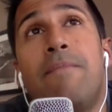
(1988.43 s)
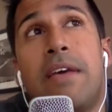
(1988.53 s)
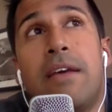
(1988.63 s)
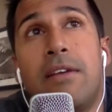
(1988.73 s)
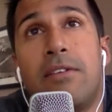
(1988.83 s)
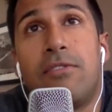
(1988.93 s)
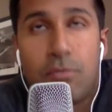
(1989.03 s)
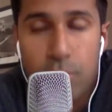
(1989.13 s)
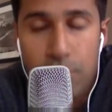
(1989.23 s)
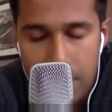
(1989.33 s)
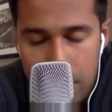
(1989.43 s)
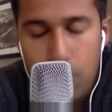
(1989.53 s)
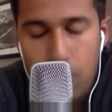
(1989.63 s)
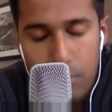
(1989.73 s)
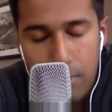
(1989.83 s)
his
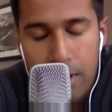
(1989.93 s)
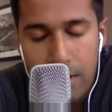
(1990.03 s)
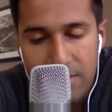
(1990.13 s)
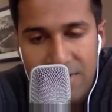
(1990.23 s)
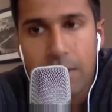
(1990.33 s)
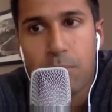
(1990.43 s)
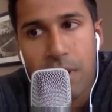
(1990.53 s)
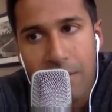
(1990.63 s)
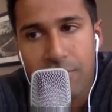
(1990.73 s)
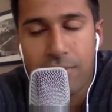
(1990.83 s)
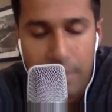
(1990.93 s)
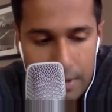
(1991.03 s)
second wife.